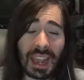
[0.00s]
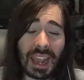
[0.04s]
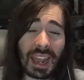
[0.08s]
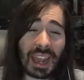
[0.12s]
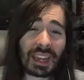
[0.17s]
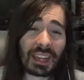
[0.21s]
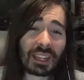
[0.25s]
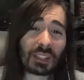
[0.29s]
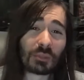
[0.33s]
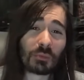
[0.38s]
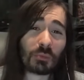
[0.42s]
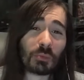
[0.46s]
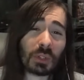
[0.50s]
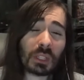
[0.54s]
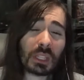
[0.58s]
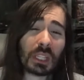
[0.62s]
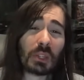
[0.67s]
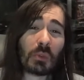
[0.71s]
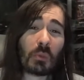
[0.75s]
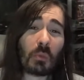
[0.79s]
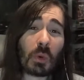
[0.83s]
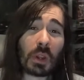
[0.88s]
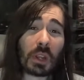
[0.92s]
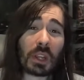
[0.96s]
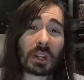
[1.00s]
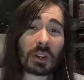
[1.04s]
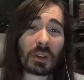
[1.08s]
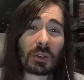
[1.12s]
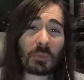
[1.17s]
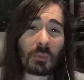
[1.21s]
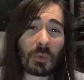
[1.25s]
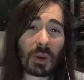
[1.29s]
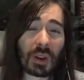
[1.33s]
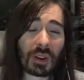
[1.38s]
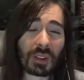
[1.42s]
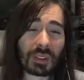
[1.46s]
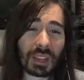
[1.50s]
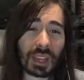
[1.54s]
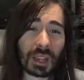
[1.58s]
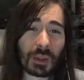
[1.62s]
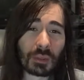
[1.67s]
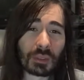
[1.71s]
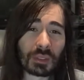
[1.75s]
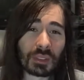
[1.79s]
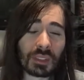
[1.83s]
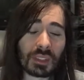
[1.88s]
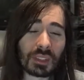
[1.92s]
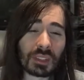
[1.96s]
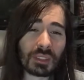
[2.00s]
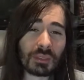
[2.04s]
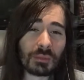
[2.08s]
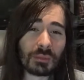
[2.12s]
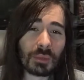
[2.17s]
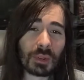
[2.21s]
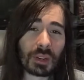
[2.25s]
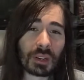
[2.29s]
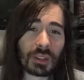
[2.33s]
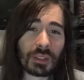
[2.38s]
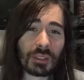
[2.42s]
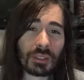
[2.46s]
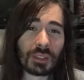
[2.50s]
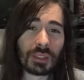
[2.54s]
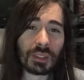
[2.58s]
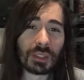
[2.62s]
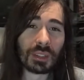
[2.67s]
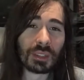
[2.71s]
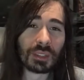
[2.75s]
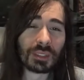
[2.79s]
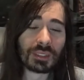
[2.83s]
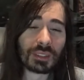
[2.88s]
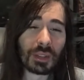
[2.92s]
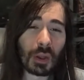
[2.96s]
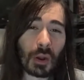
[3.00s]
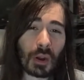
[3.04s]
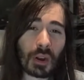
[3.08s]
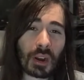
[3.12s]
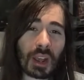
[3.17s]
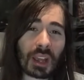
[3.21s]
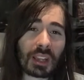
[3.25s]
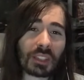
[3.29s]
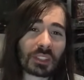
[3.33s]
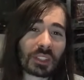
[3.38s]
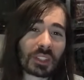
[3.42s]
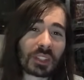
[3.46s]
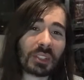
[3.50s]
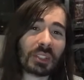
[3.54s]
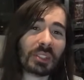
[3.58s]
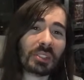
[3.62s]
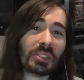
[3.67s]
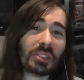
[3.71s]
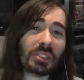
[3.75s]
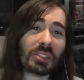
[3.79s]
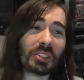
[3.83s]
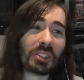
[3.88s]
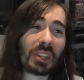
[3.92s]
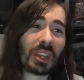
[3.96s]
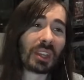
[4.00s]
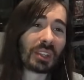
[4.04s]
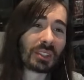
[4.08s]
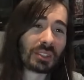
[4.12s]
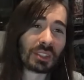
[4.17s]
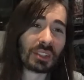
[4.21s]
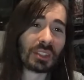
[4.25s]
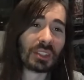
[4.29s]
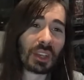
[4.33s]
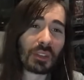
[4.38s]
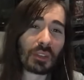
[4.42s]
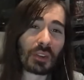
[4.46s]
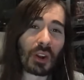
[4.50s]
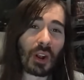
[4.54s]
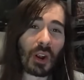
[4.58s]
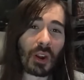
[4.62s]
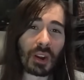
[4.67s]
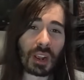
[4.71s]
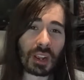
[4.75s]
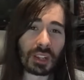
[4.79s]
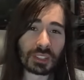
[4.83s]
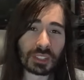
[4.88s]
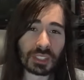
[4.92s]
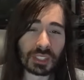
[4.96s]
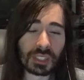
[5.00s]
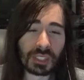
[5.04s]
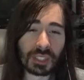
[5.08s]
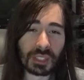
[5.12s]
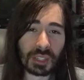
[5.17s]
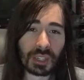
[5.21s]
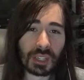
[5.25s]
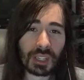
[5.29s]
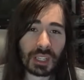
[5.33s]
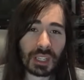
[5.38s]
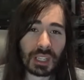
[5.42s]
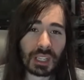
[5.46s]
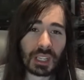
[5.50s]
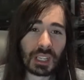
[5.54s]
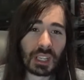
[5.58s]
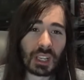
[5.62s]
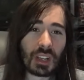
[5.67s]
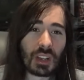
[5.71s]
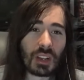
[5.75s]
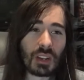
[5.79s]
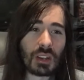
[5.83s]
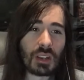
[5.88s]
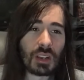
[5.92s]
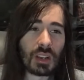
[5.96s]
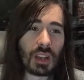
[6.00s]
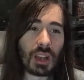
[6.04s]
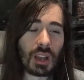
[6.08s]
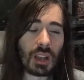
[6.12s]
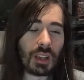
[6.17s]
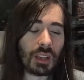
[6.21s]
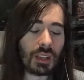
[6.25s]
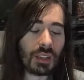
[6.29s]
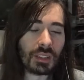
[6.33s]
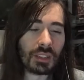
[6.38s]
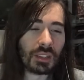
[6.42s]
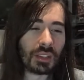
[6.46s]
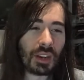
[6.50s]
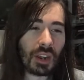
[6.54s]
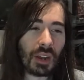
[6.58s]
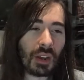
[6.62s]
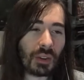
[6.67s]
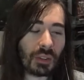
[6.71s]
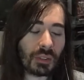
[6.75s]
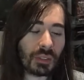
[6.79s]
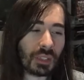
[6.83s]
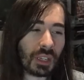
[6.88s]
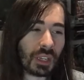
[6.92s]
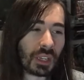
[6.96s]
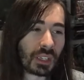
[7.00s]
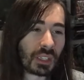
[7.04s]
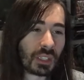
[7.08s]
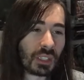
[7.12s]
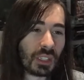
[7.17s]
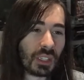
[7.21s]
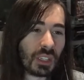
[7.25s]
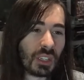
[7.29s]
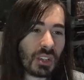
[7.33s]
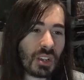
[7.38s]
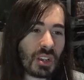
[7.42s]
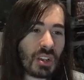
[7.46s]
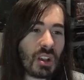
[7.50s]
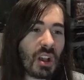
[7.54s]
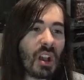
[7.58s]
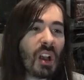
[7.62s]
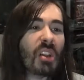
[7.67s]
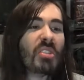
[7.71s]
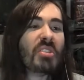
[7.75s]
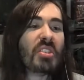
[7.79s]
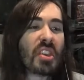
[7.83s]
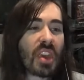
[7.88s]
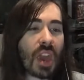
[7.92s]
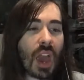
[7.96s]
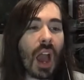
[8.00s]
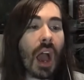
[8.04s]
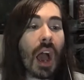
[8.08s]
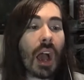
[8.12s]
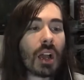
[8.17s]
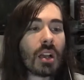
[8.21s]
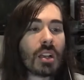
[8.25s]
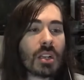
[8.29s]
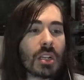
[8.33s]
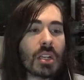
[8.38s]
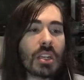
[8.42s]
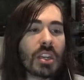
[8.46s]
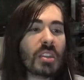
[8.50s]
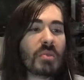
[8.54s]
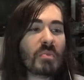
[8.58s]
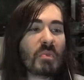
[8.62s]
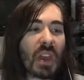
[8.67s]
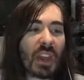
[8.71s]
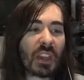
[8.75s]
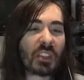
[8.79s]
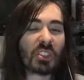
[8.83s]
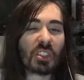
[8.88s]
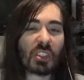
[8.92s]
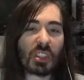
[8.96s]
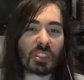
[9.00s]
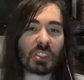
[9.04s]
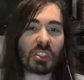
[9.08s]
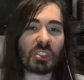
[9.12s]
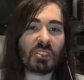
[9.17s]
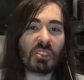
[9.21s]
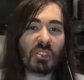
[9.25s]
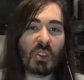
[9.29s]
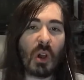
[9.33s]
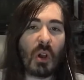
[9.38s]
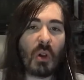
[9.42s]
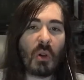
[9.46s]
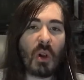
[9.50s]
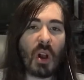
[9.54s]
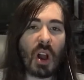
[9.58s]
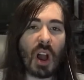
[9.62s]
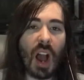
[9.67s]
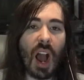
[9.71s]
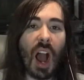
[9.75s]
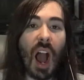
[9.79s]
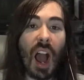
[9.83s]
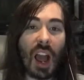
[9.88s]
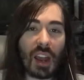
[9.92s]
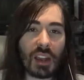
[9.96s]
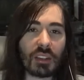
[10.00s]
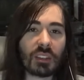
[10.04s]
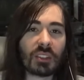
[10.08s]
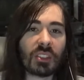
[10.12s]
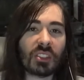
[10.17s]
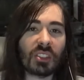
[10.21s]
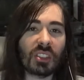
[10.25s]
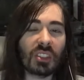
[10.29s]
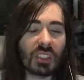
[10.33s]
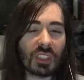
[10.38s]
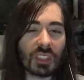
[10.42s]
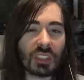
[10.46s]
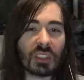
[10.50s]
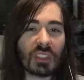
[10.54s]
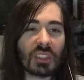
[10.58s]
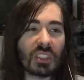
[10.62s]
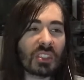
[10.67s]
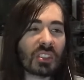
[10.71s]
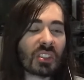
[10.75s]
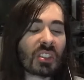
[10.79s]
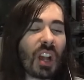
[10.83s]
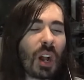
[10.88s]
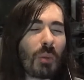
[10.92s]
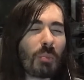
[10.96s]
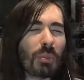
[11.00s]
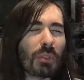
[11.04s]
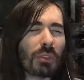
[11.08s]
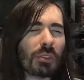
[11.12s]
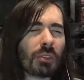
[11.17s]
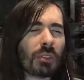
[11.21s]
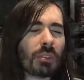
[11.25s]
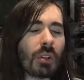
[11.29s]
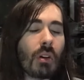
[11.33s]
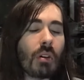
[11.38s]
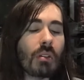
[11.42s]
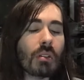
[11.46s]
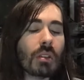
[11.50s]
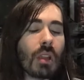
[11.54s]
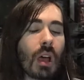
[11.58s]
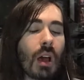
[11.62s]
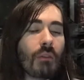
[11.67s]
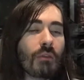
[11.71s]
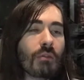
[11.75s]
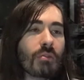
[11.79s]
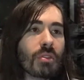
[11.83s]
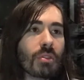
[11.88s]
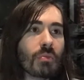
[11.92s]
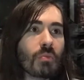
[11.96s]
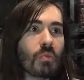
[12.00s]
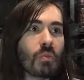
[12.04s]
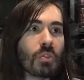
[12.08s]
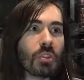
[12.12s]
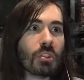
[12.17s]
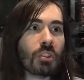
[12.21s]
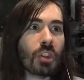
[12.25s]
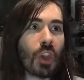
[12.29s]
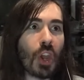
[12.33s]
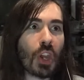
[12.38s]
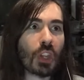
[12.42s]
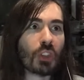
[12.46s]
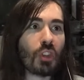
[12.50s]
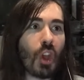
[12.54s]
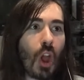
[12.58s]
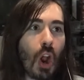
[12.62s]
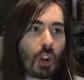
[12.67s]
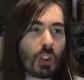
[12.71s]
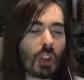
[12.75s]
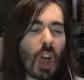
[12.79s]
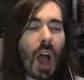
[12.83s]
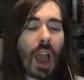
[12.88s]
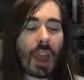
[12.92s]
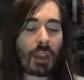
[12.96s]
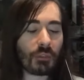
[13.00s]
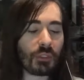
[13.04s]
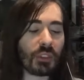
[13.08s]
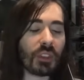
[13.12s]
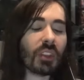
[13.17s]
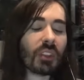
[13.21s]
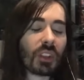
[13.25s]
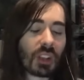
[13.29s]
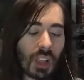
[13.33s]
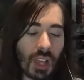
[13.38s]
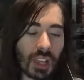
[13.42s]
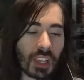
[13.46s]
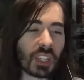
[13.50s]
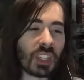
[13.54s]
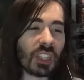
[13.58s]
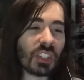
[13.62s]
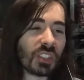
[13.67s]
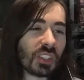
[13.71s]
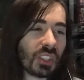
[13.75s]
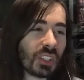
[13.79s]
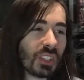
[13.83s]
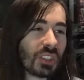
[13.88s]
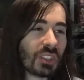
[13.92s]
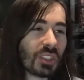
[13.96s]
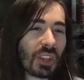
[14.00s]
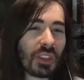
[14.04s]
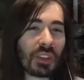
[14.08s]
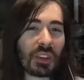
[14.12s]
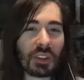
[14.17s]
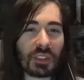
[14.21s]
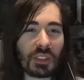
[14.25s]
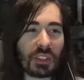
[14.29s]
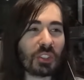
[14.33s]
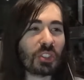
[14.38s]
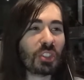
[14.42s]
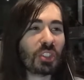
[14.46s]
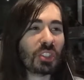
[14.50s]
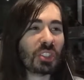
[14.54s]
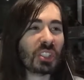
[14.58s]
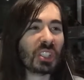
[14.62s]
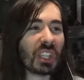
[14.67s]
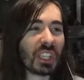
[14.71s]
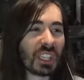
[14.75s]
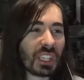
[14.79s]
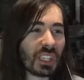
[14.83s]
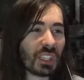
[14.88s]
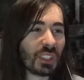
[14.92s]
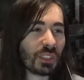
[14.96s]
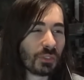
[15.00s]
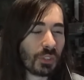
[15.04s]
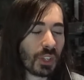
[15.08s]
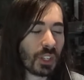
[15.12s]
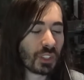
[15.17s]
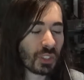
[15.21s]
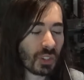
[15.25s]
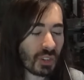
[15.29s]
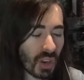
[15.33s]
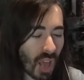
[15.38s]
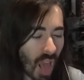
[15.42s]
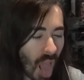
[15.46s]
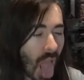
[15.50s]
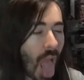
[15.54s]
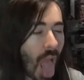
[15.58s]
And it's really weird where, like, one of the Hard Eyes killers is saying to the other Hard Eyes killer, you know, like, "Yeah, it makes us so hot seeing these couples so in love, and then we take their life." And then they're, like, kissing each other, and then she's licking his face going,